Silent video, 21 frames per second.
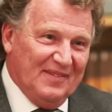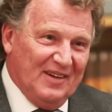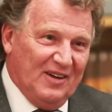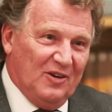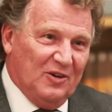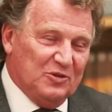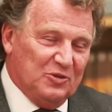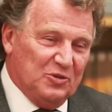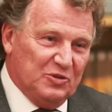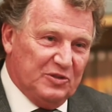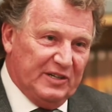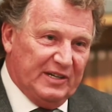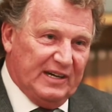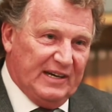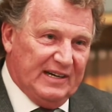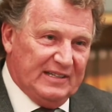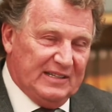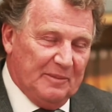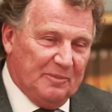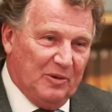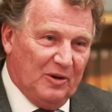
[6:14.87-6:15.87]
or to
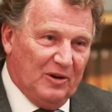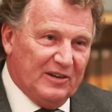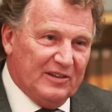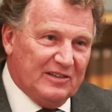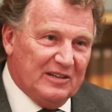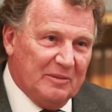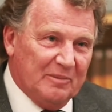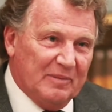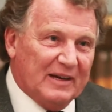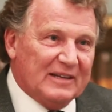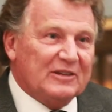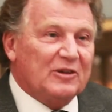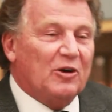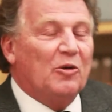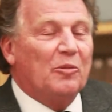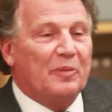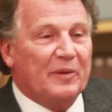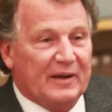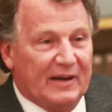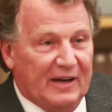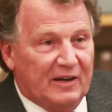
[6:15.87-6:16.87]
generate the policy, but
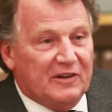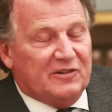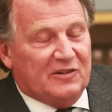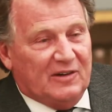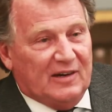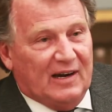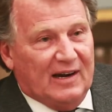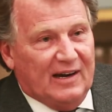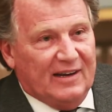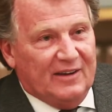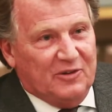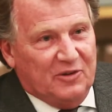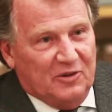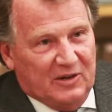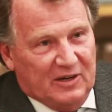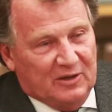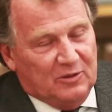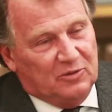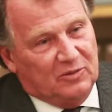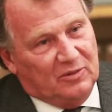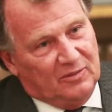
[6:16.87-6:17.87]
operationally you
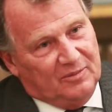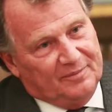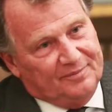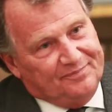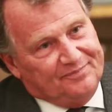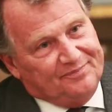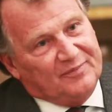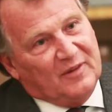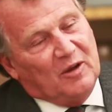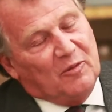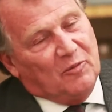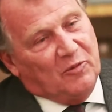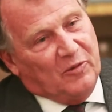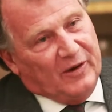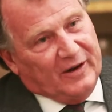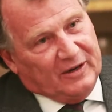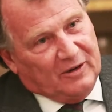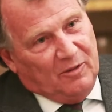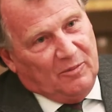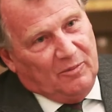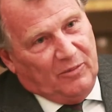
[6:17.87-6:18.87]
need to
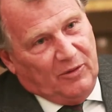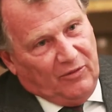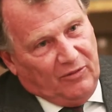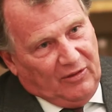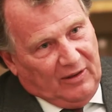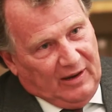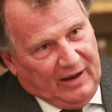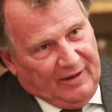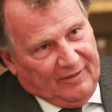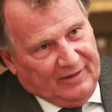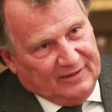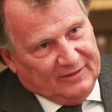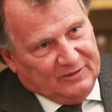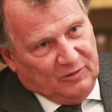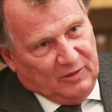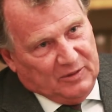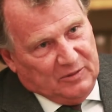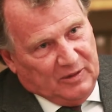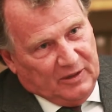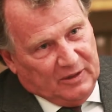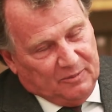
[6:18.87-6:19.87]
work on both levels.
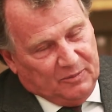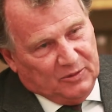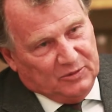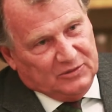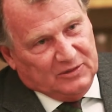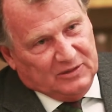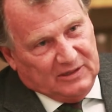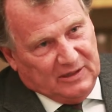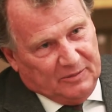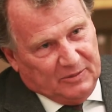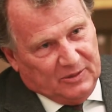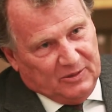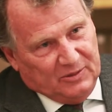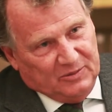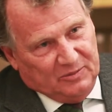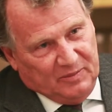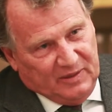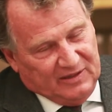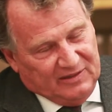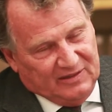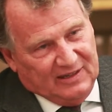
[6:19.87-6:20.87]
When you are posted
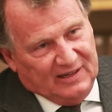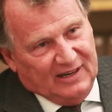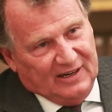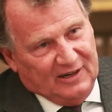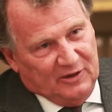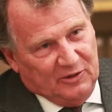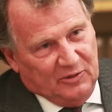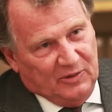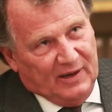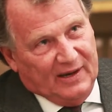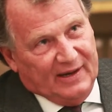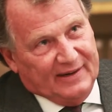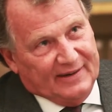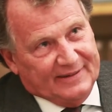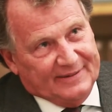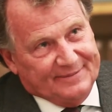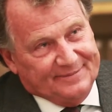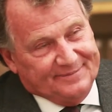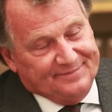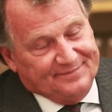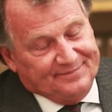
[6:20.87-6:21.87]
abroad, basically you are
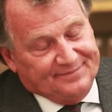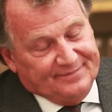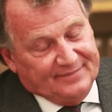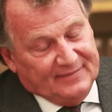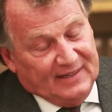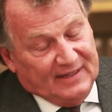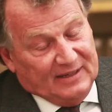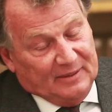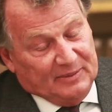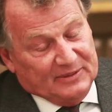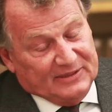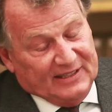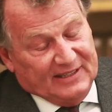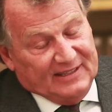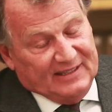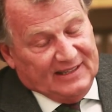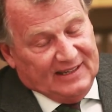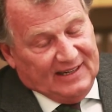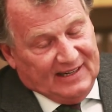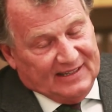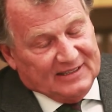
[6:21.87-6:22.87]

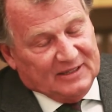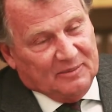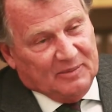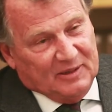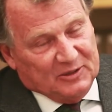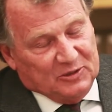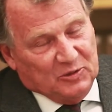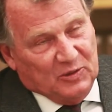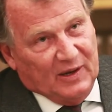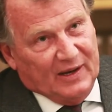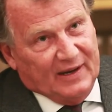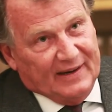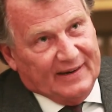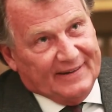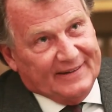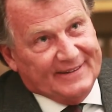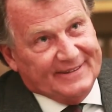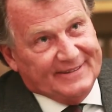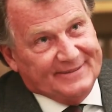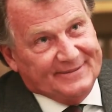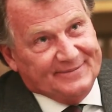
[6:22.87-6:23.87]
representing the country, but you
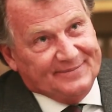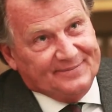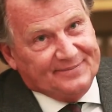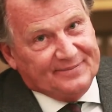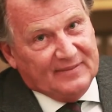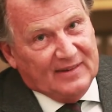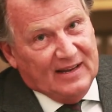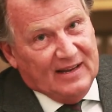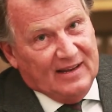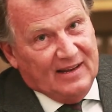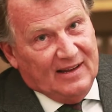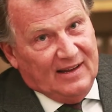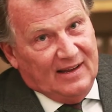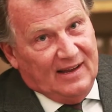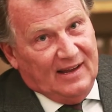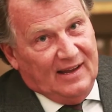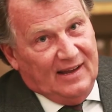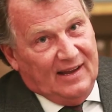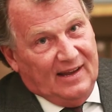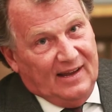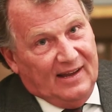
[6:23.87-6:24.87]
are
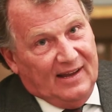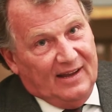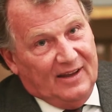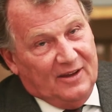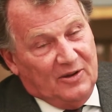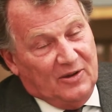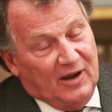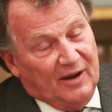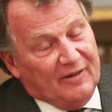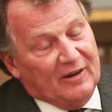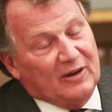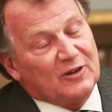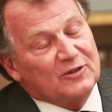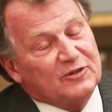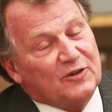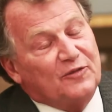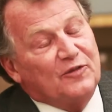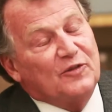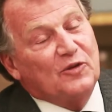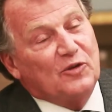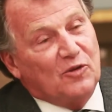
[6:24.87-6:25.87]
you have a lot
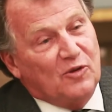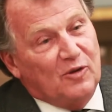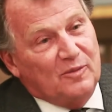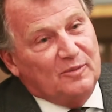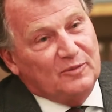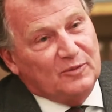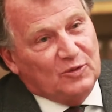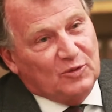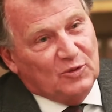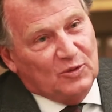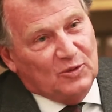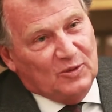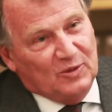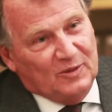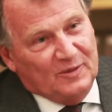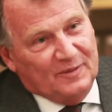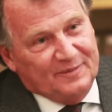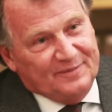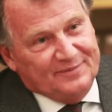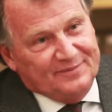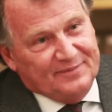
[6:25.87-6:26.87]
of room to
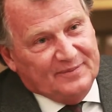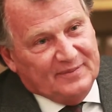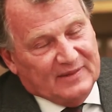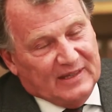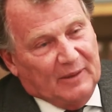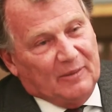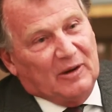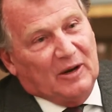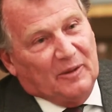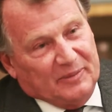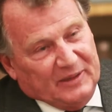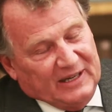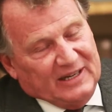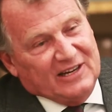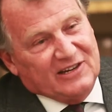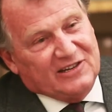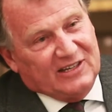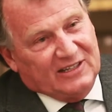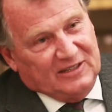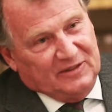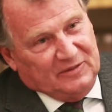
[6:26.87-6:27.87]
develop the
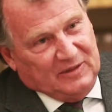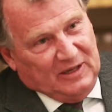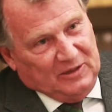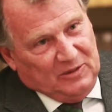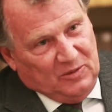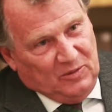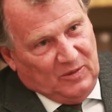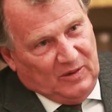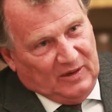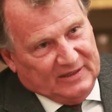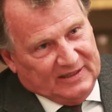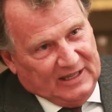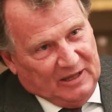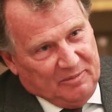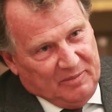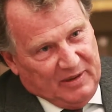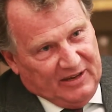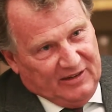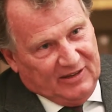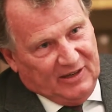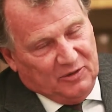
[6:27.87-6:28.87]
initiatives that you want. That
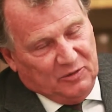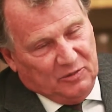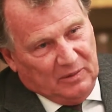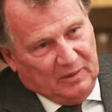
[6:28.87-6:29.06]
means that you